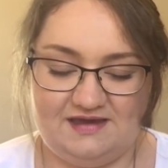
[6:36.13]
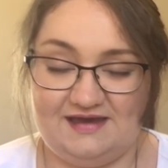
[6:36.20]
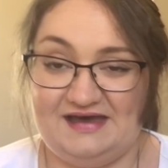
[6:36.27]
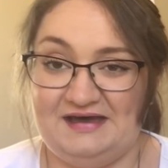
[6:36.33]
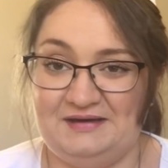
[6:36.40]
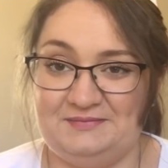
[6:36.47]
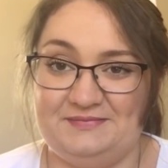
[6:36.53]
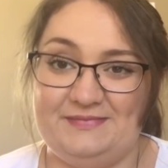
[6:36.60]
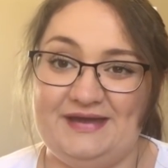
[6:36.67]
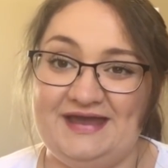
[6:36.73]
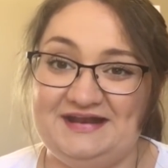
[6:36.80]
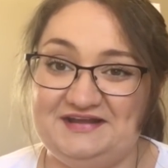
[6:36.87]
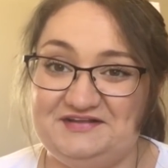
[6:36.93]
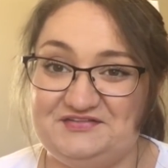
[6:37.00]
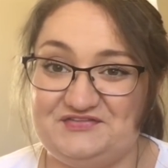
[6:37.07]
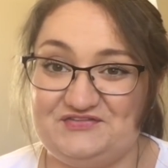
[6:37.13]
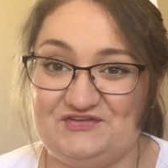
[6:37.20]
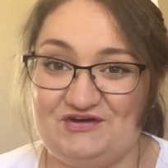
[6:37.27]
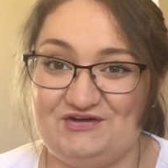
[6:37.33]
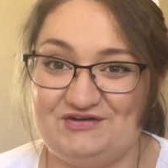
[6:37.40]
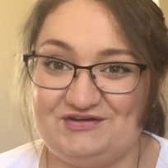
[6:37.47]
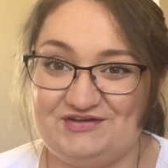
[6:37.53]
And it's
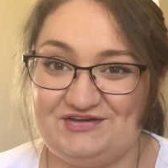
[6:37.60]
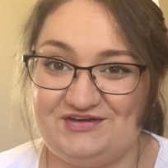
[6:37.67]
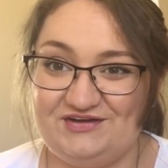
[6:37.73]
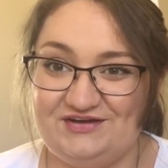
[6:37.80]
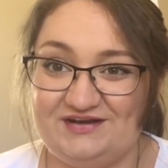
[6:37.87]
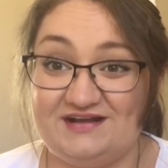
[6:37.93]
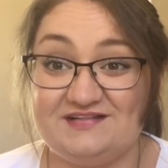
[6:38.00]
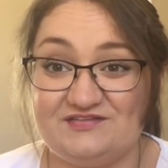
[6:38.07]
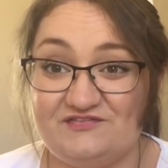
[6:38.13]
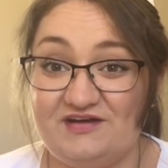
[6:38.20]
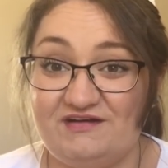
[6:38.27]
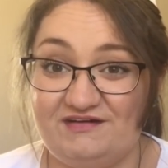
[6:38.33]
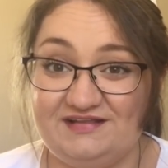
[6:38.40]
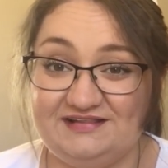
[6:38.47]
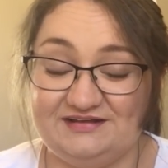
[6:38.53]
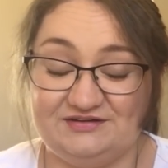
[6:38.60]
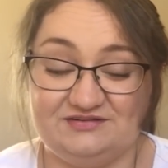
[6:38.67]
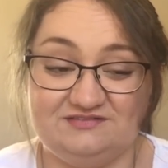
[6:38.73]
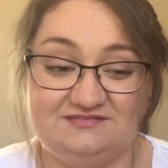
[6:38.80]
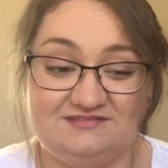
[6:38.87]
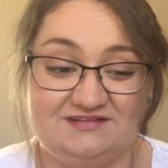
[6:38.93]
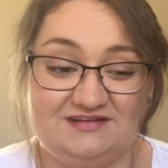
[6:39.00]
so cute. It's very
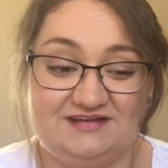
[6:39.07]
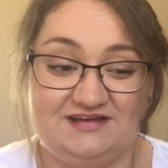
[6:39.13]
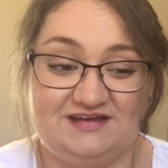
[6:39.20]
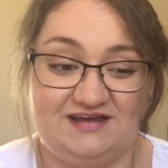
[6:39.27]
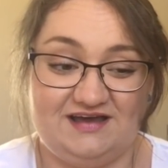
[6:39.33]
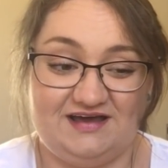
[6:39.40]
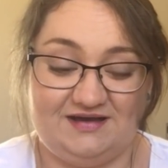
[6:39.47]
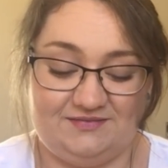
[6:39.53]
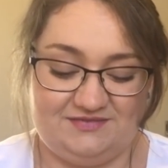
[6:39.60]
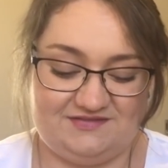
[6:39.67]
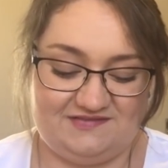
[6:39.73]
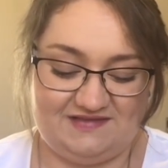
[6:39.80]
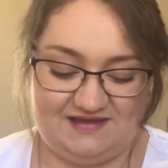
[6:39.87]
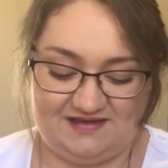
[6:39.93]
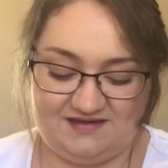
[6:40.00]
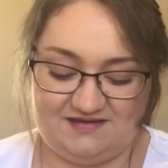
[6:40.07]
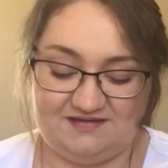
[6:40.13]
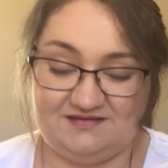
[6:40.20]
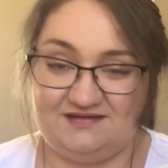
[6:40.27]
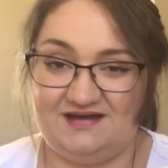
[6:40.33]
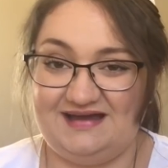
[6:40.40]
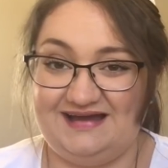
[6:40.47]
little. It's like
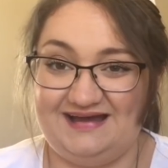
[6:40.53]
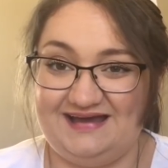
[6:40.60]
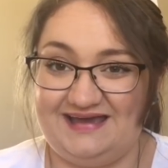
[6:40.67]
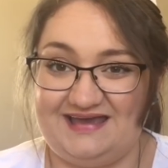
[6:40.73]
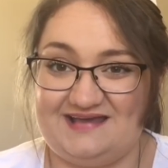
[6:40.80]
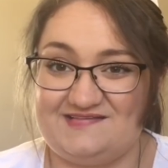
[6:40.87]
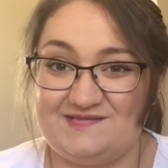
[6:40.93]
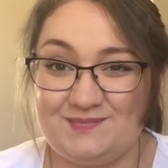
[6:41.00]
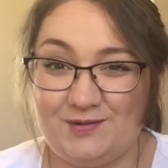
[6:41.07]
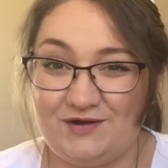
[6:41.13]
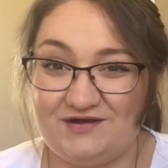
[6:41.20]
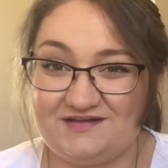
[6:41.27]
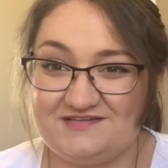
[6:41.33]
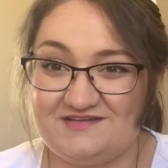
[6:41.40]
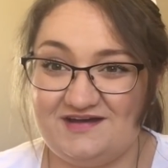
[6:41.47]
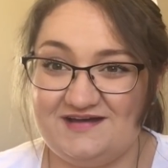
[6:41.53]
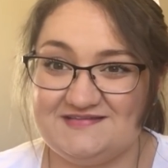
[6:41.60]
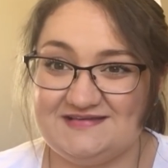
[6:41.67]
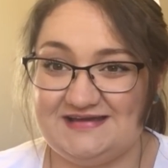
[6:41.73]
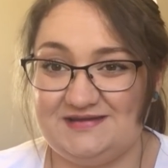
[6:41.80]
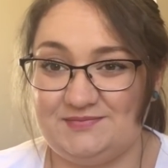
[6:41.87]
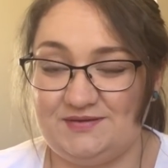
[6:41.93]
I guess a poker
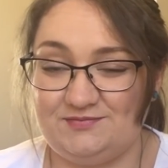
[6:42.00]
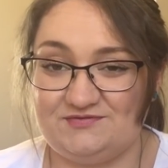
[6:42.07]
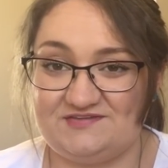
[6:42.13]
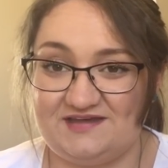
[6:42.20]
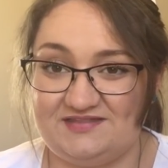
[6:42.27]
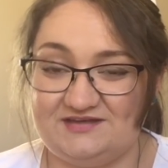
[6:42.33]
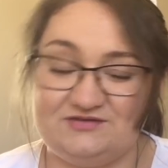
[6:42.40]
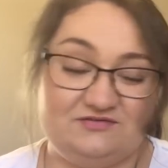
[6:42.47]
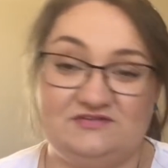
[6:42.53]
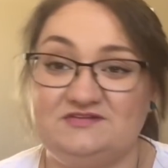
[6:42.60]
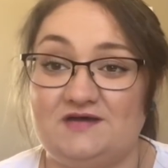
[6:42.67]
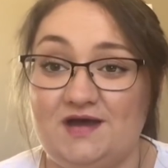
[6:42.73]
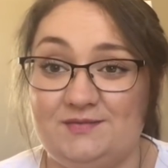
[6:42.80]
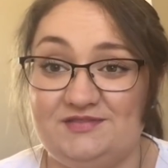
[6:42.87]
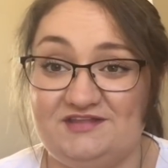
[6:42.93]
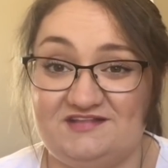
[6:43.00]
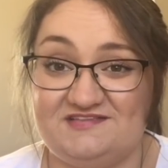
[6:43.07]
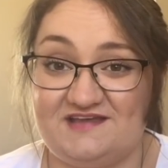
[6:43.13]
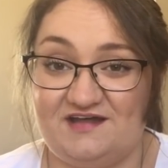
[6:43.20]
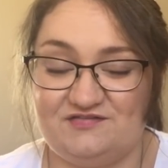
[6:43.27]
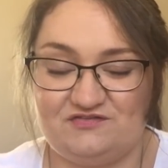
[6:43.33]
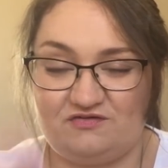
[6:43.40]
size. I hear people say that all the time, and that
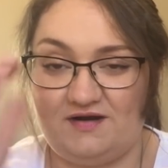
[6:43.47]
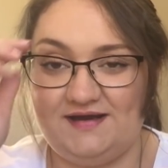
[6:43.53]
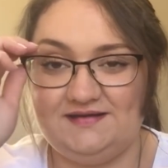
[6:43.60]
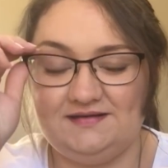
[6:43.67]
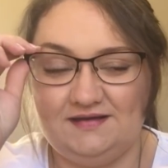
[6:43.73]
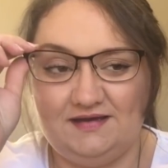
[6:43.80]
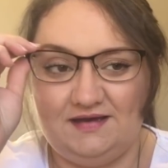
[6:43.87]
sounds right.